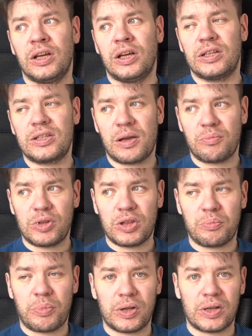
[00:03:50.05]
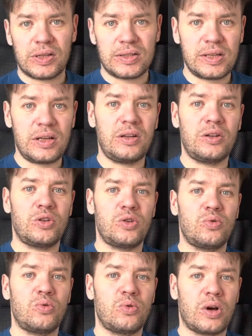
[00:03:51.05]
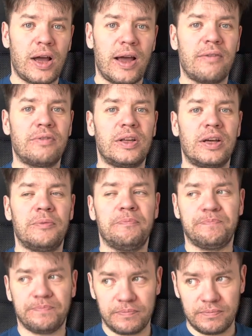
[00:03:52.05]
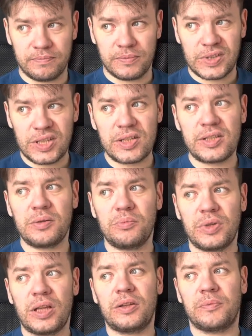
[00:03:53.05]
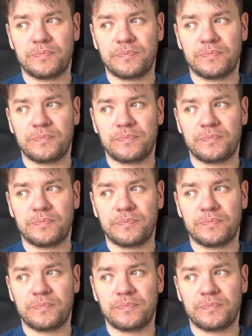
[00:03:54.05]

some independent thing, you have the system that